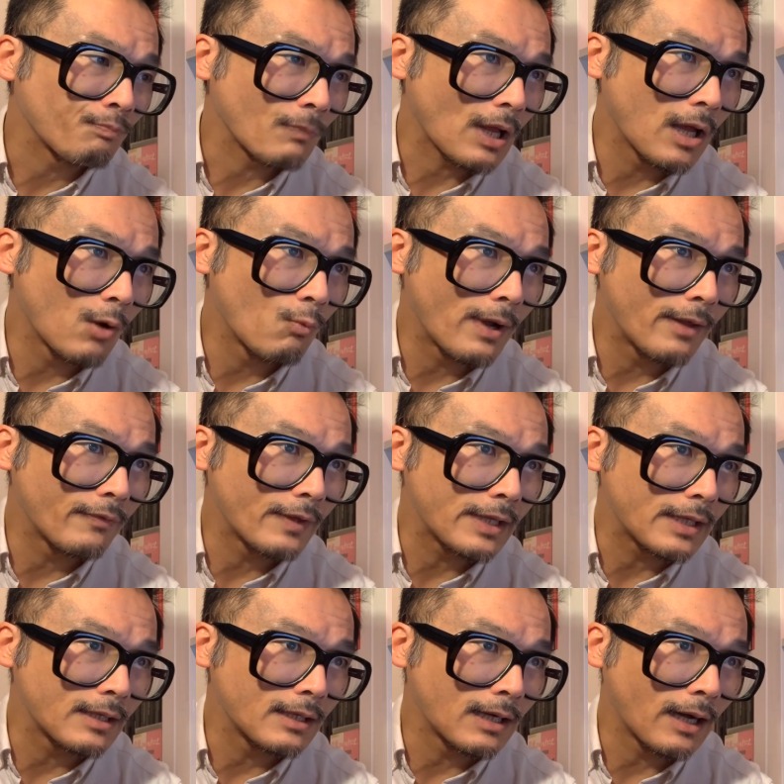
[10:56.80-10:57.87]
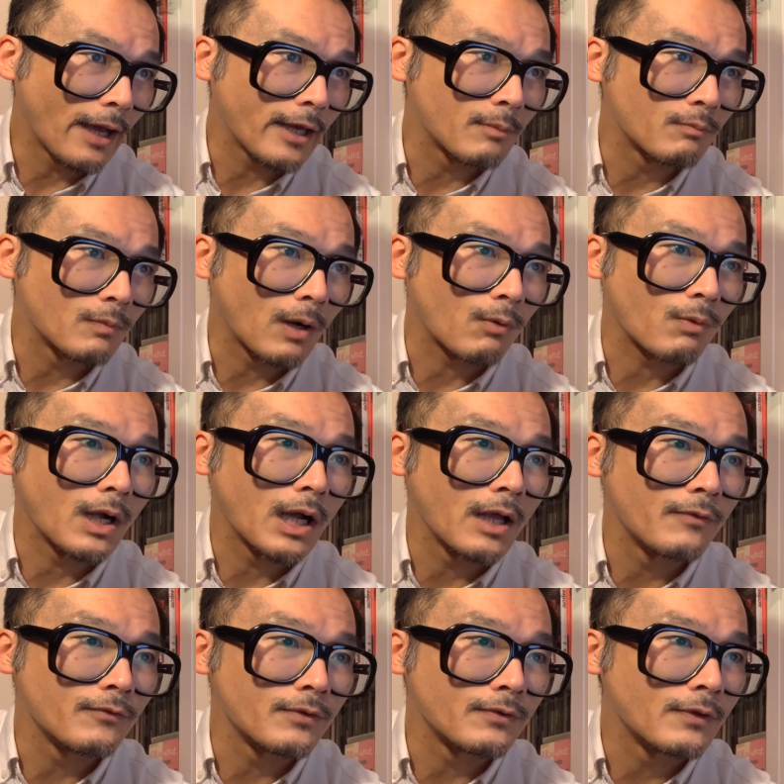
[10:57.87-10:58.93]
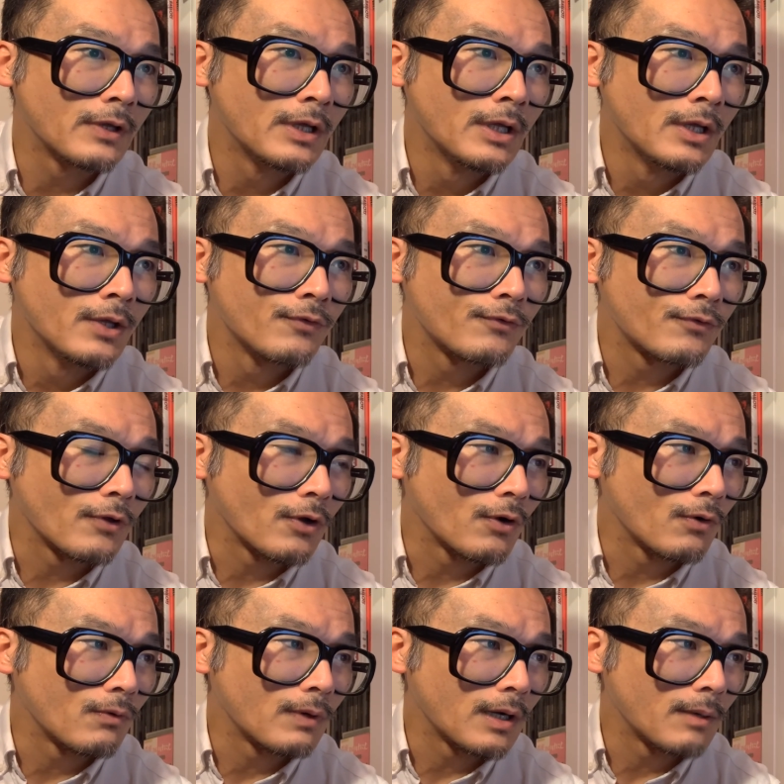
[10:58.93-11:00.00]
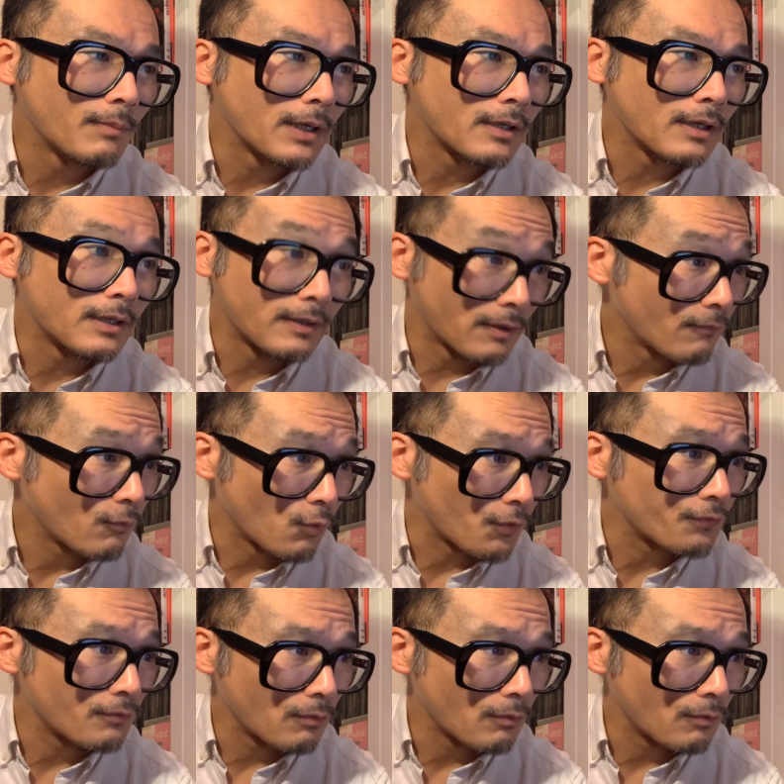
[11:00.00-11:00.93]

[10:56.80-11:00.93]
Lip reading: when the item arrives. And so, and then of course,